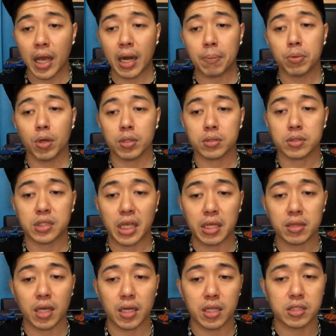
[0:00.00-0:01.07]
and I'm not
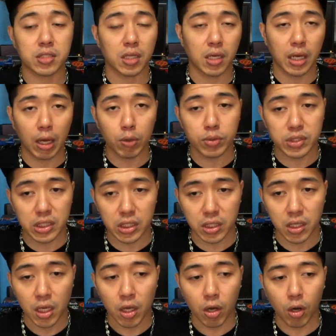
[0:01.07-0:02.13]
saying that it's a
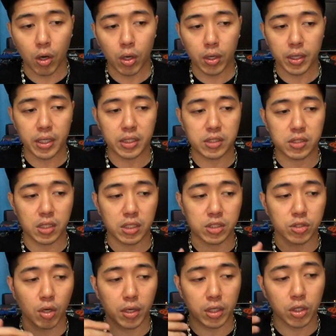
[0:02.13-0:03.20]
lousy or
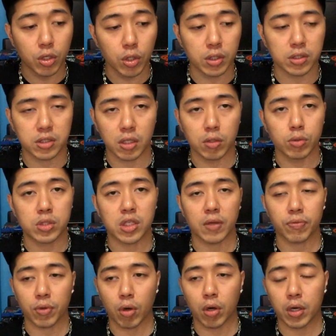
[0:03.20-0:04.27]
it's not a good
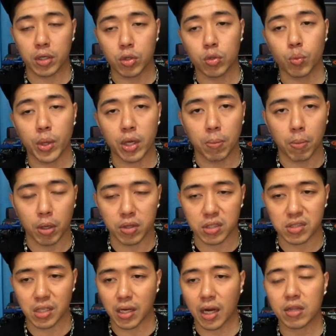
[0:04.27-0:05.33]
solution or a good way to mod
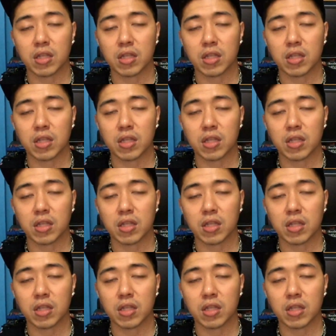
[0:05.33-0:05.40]
this thing.